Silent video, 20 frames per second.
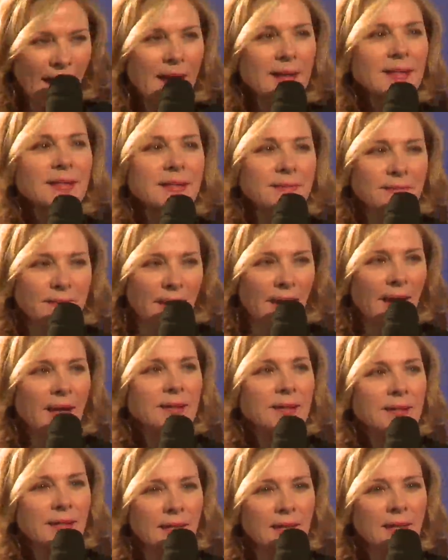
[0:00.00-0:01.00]
Yes,
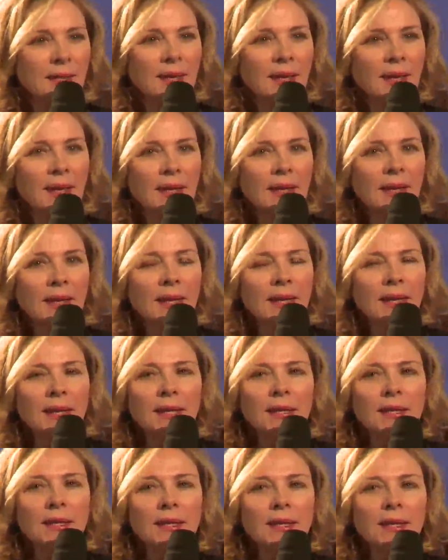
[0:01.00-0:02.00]
yes. He
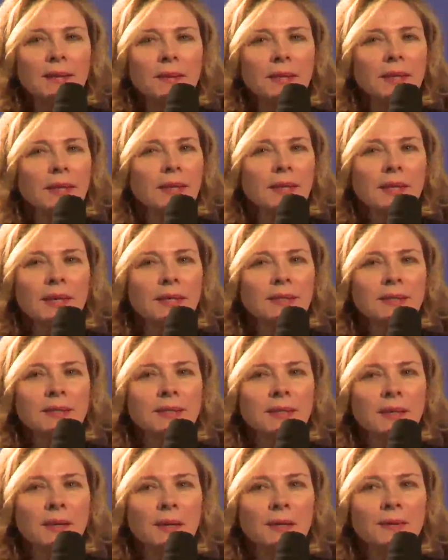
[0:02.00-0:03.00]

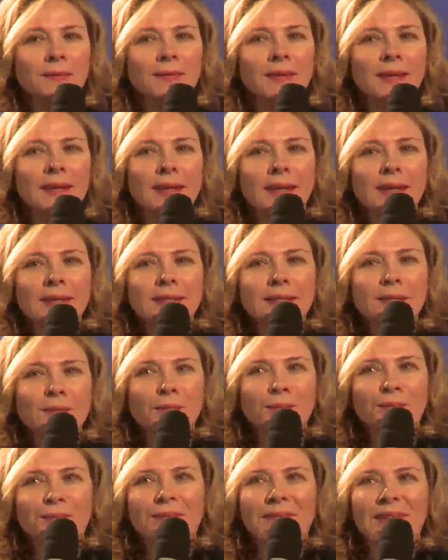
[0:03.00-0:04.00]
it's uh,
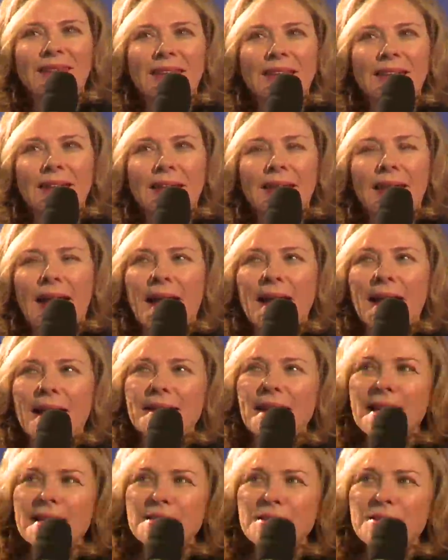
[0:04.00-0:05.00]
he's he,
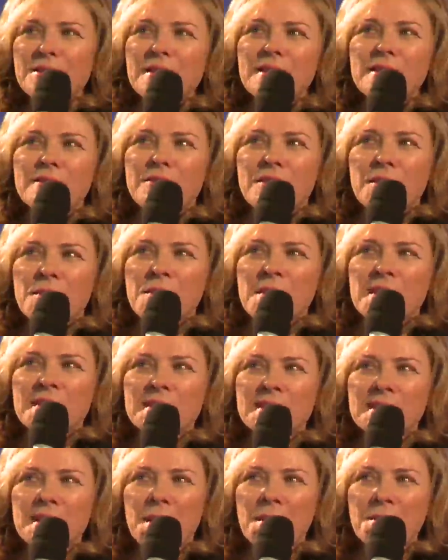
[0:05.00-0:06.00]
I like to think of him
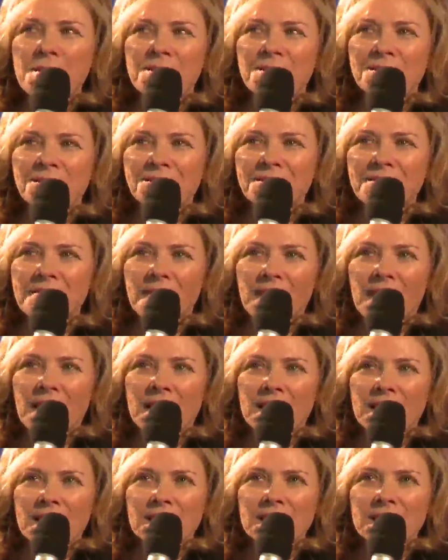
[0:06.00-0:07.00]
as um,
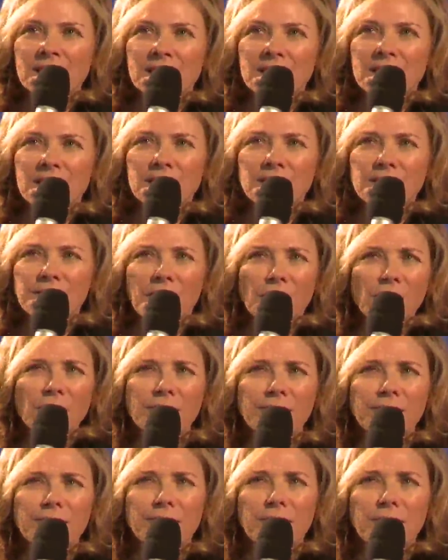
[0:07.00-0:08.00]
he's
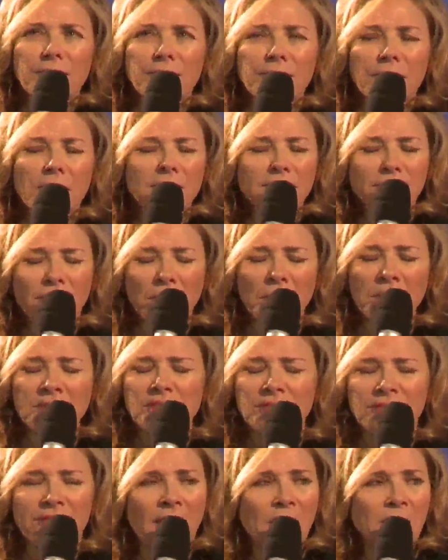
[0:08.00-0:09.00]
very, he's very
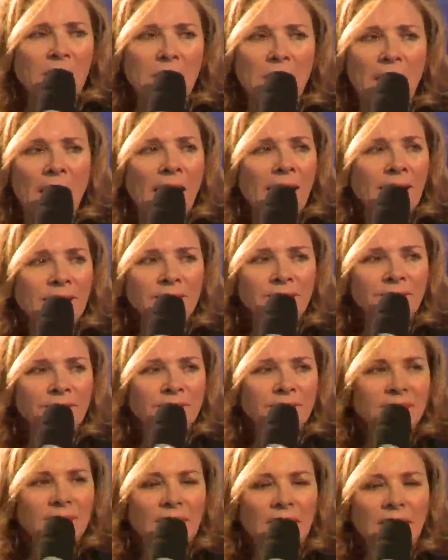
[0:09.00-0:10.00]
much a family
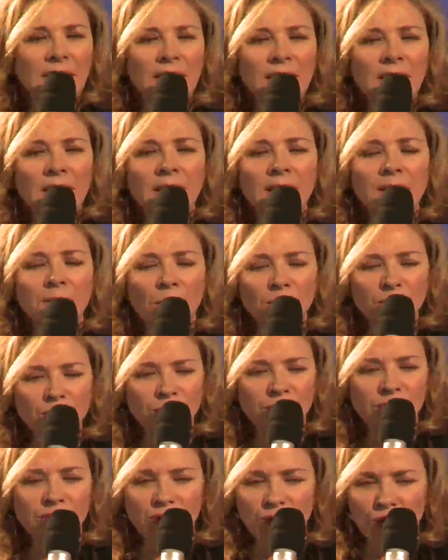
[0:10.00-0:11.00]
man.
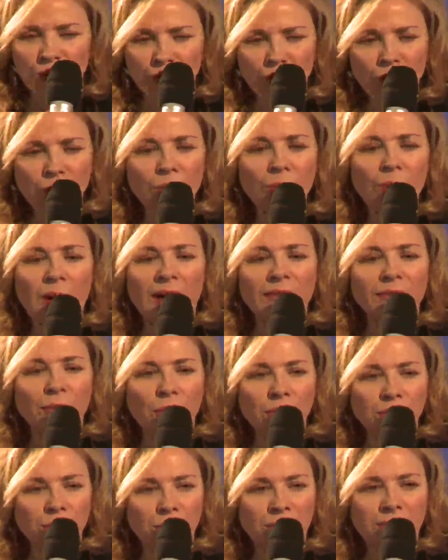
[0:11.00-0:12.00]
Most of his crew have
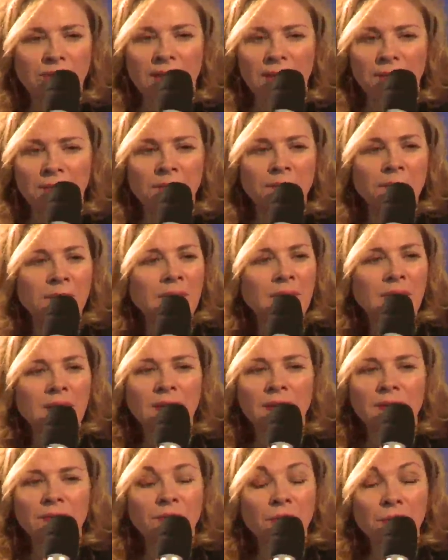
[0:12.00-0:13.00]
worked with him
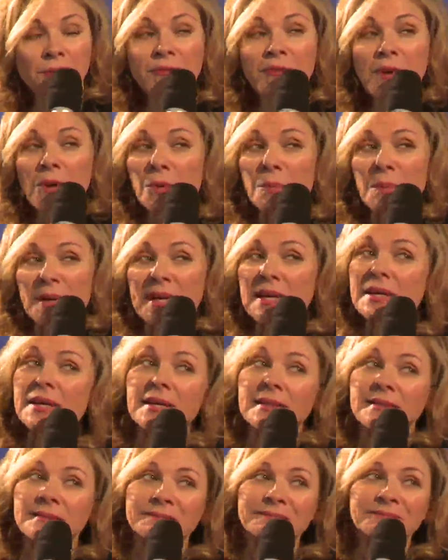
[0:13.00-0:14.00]
from the very
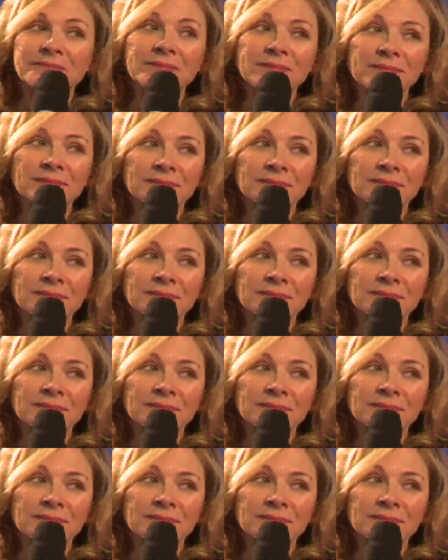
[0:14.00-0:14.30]
beginning.